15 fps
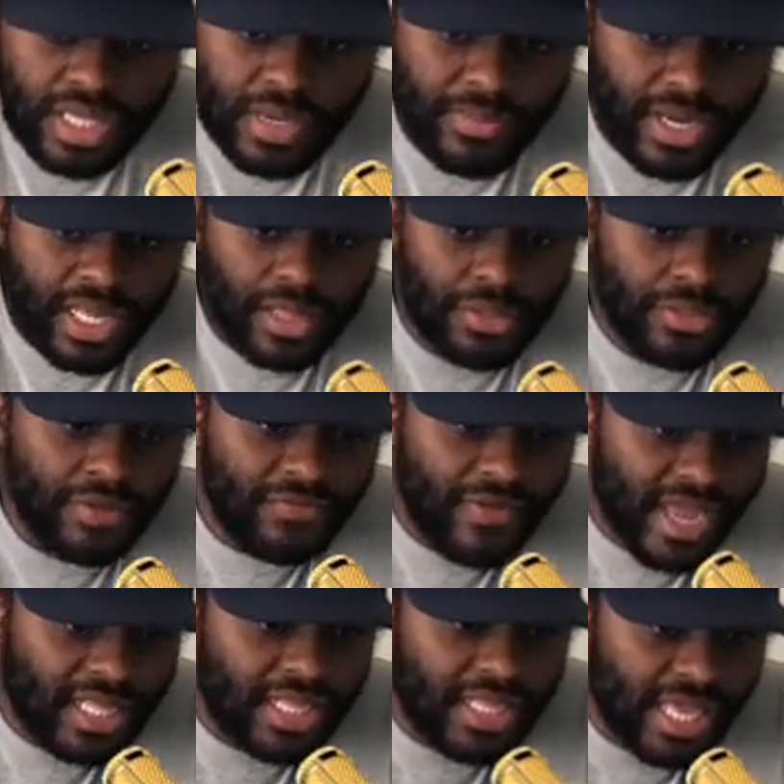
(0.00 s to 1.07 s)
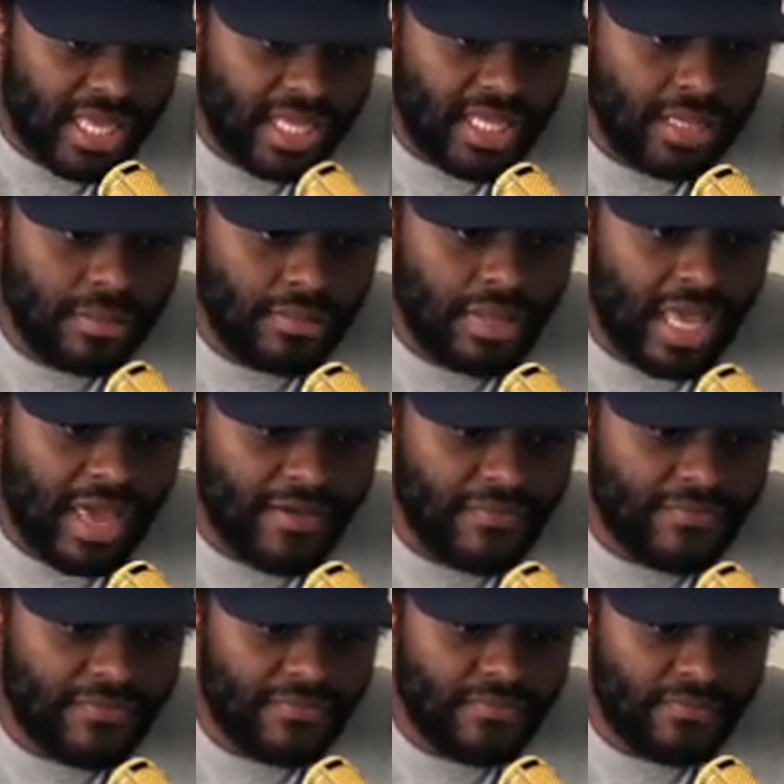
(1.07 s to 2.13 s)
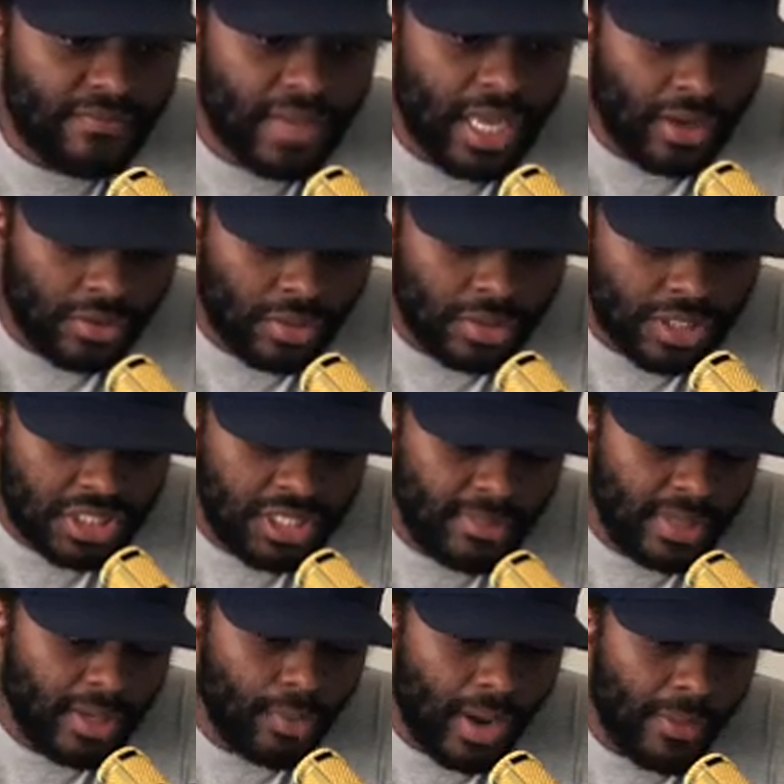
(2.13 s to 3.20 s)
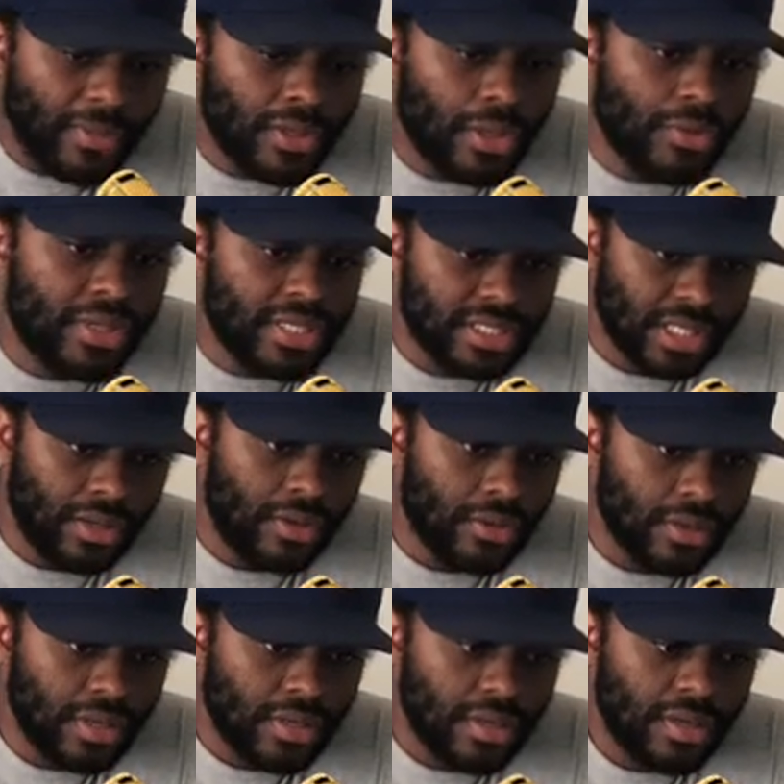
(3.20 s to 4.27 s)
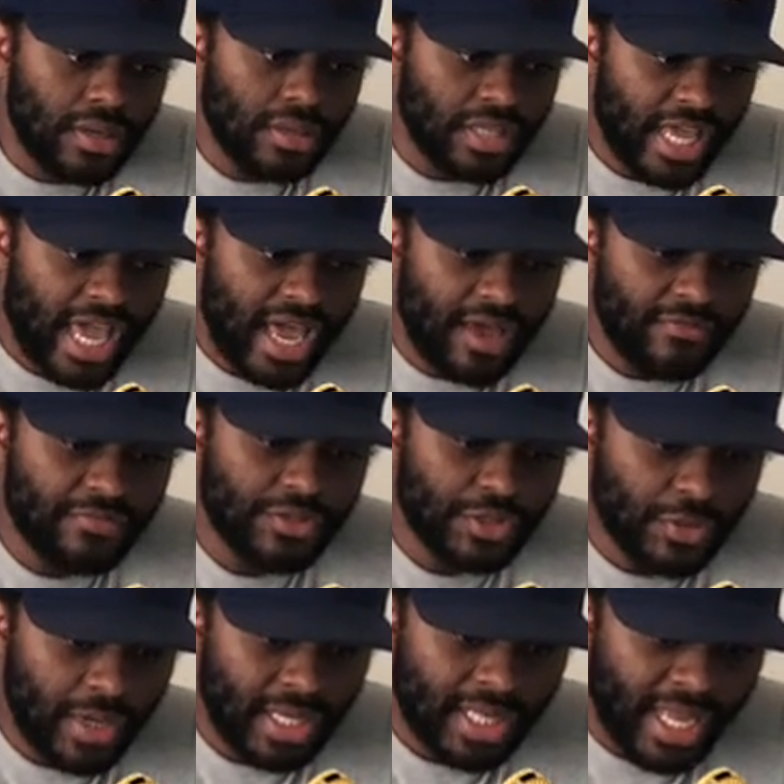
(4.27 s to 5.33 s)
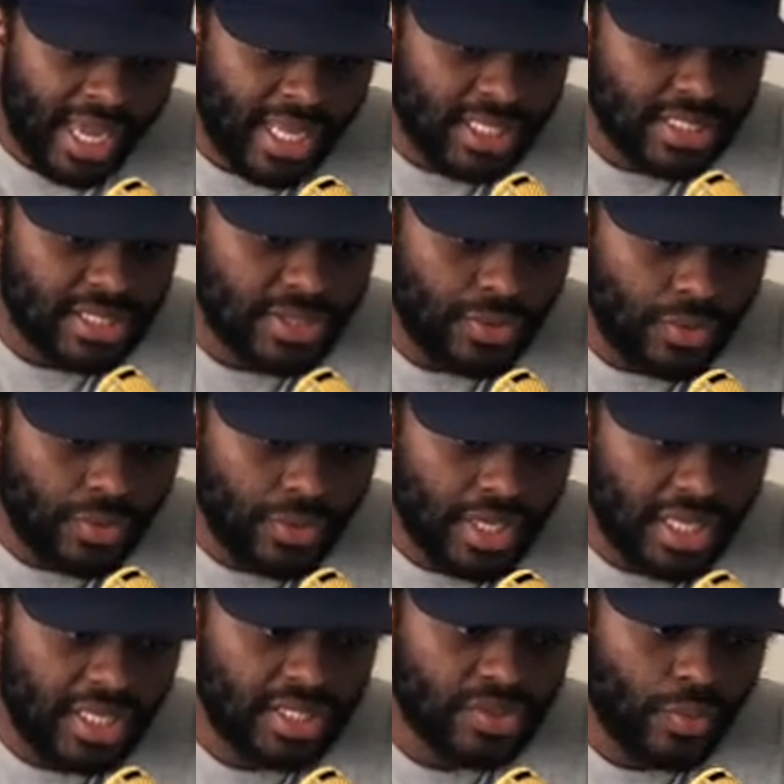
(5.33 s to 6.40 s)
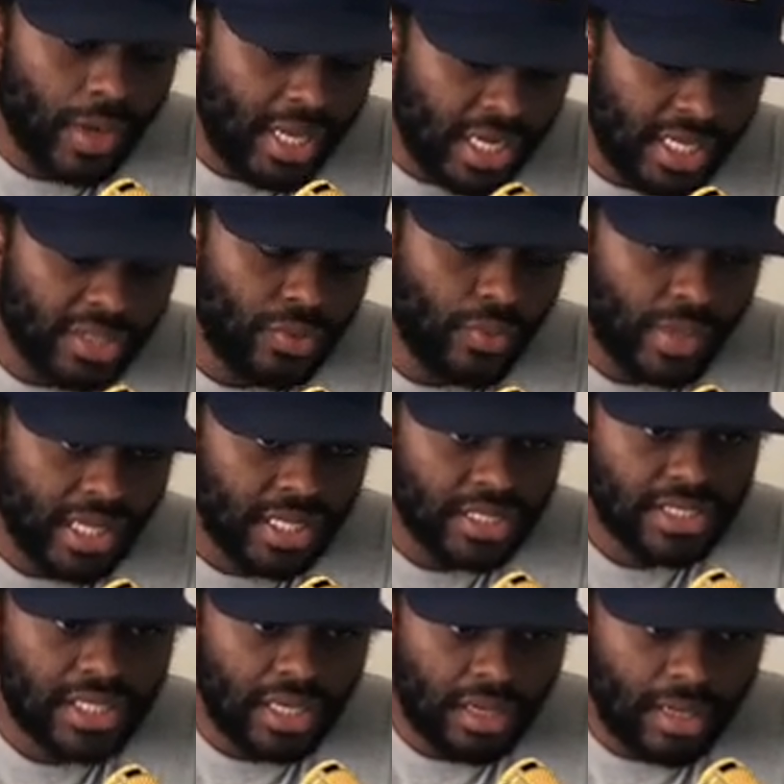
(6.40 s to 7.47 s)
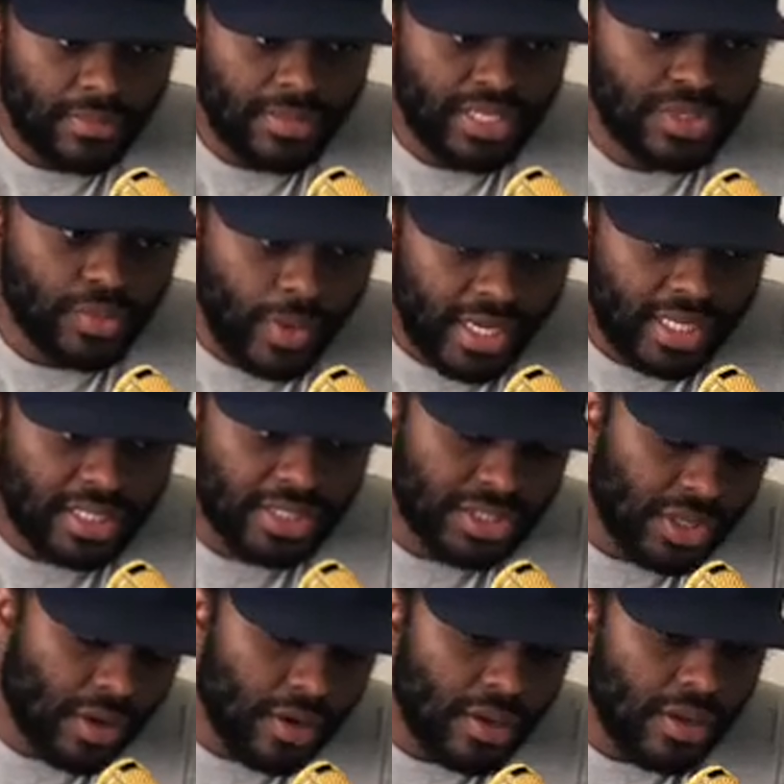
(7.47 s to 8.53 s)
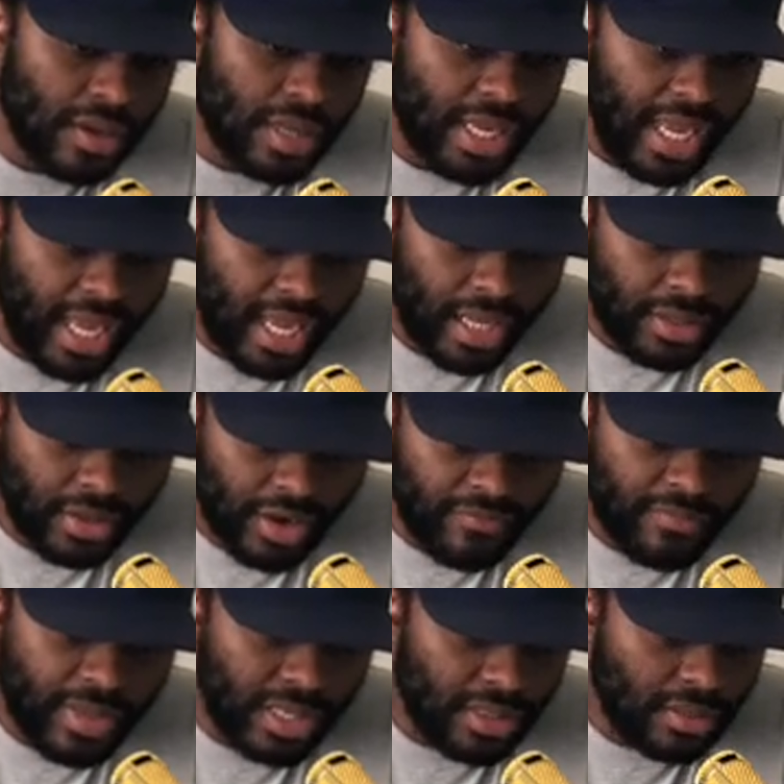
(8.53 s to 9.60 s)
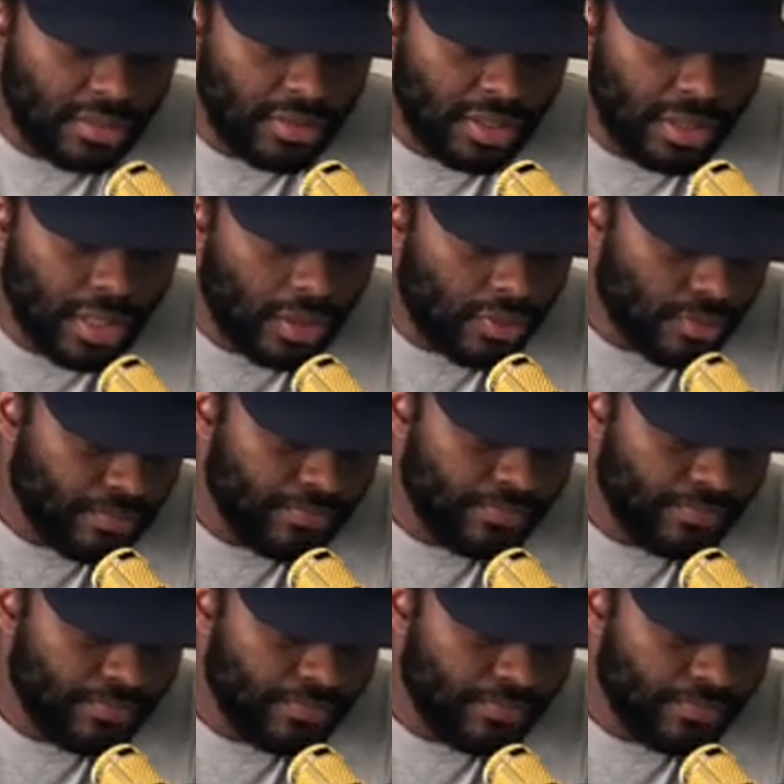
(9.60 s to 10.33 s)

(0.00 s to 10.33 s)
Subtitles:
But the fact that they have held on to Jimmy Garoppolo this long, they have Trey Lance, who is waiting in the wings. He's waiting to start. And there have been, you know,